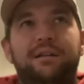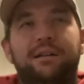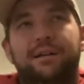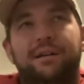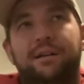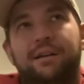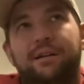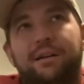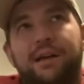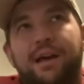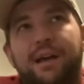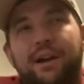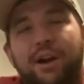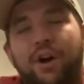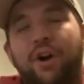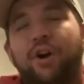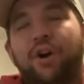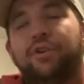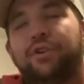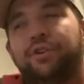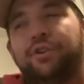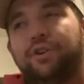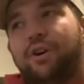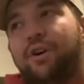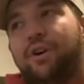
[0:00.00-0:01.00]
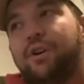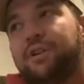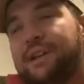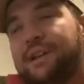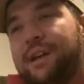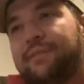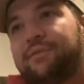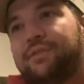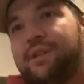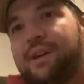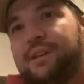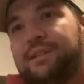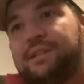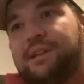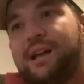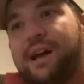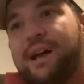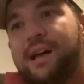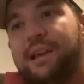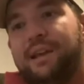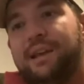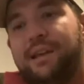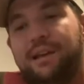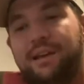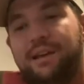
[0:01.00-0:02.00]
at 100 yards after I sight
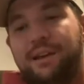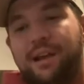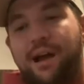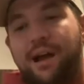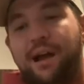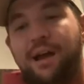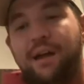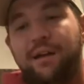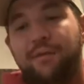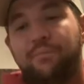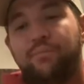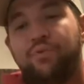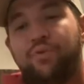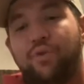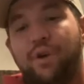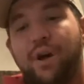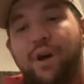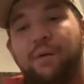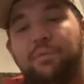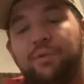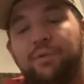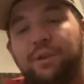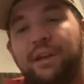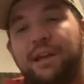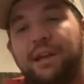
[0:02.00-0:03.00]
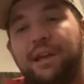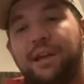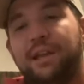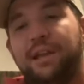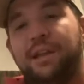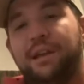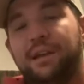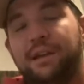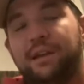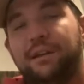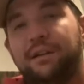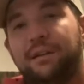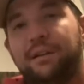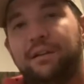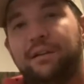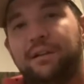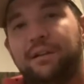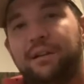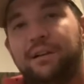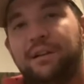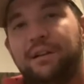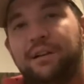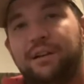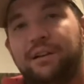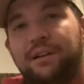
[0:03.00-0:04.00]
in, I am probably hitting
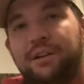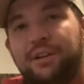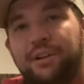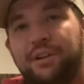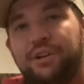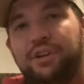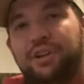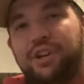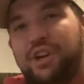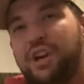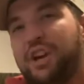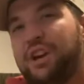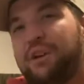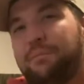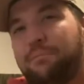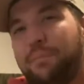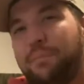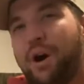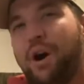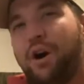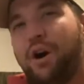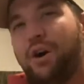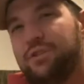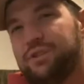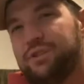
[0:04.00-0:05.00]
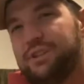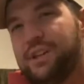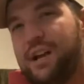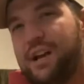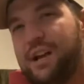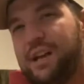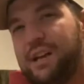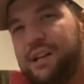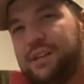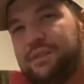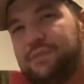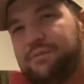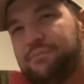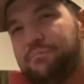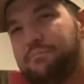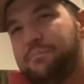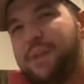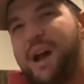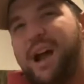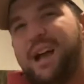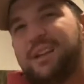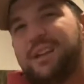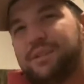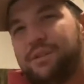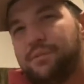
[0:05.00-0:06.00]
kickball size,
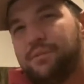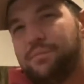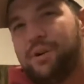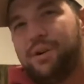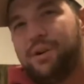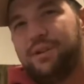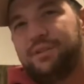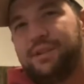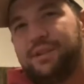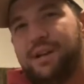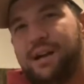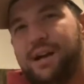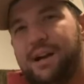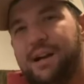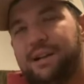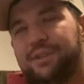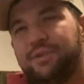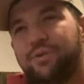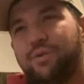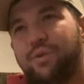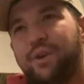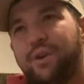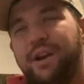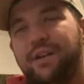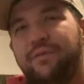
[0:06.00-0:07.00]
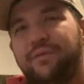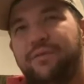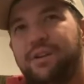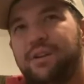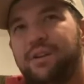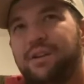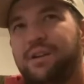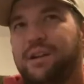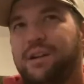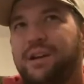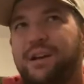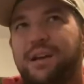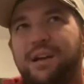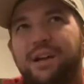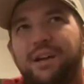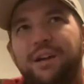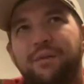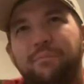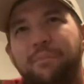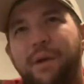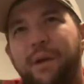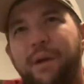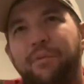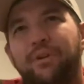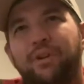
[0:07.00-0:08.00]
basketball size, or even
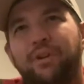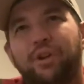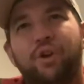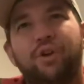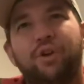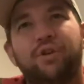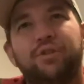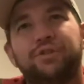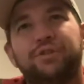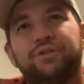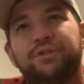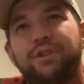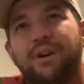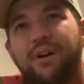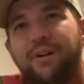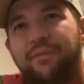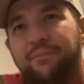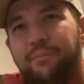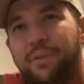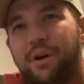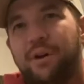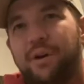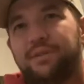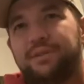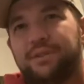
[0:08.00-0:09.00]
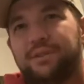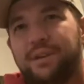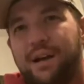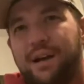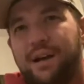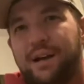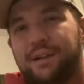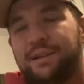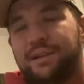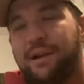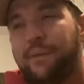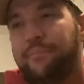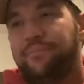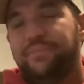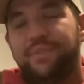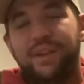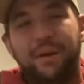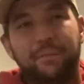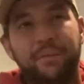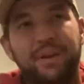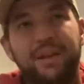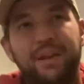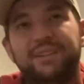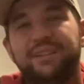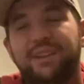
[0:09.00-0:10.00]
maybe a large softball size. I
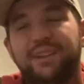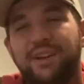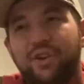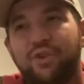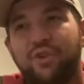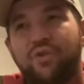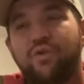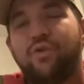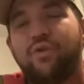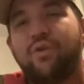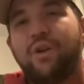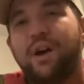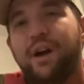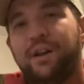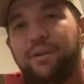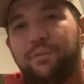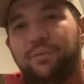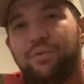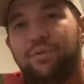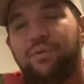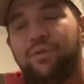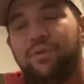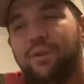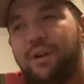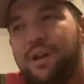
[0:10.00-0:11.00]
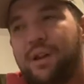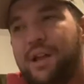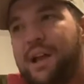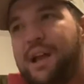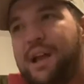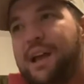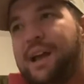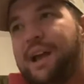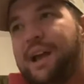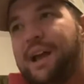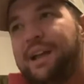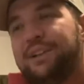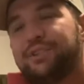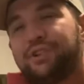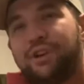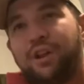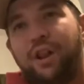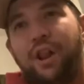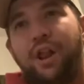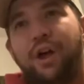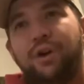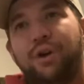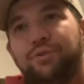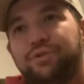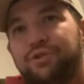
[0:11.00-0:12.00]
mean, it's incredible. It's
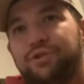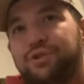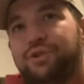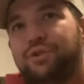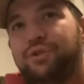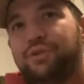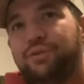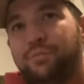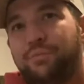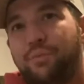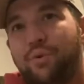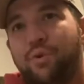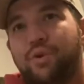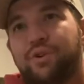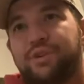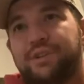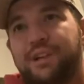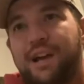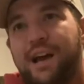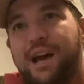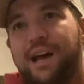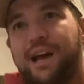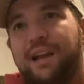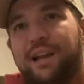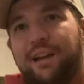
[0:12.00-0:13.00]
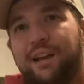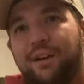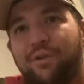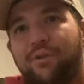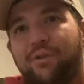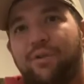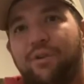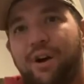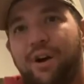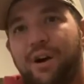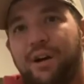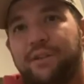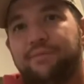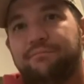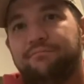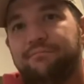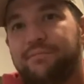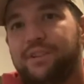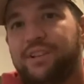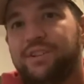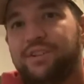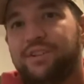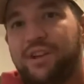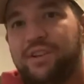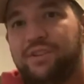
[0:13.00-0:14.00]
close to bore sighting and going hunting.
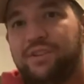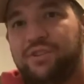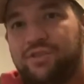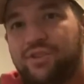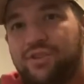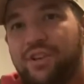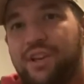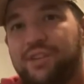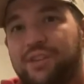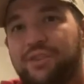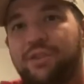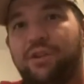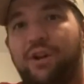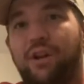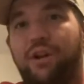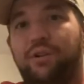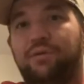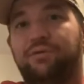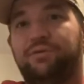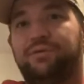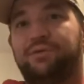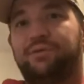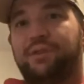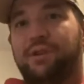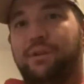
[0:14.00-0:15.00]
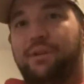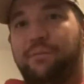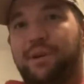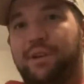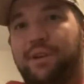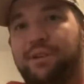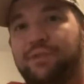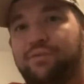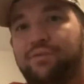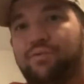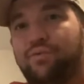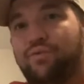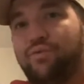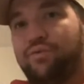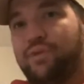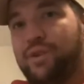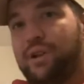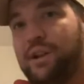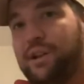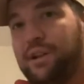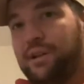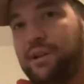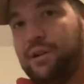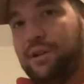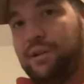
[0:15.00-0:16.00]
It's close. I mean, it's really
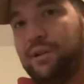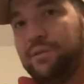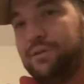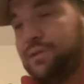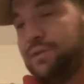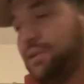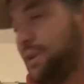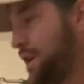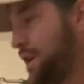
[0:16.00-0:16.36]
close.